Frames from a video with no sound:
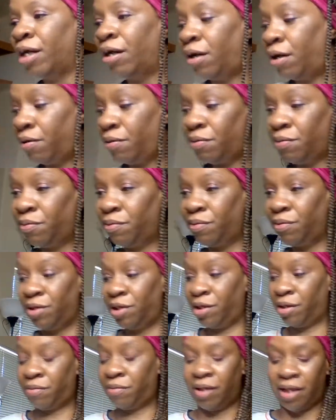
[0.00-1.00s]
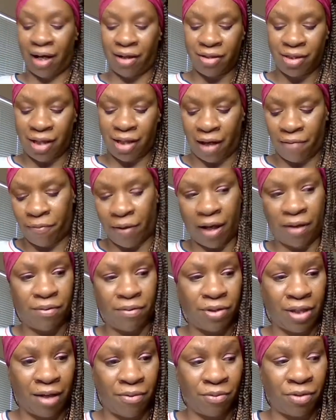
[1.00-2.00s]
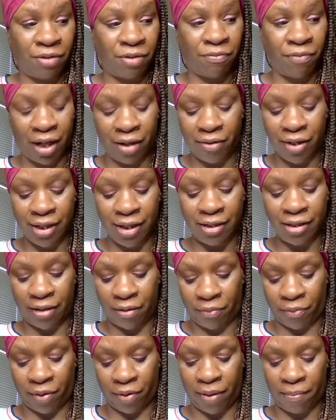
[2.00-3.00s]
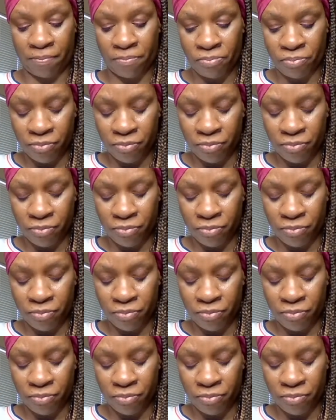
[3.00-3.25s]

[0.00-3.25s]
Oh, look what else I found that was very different.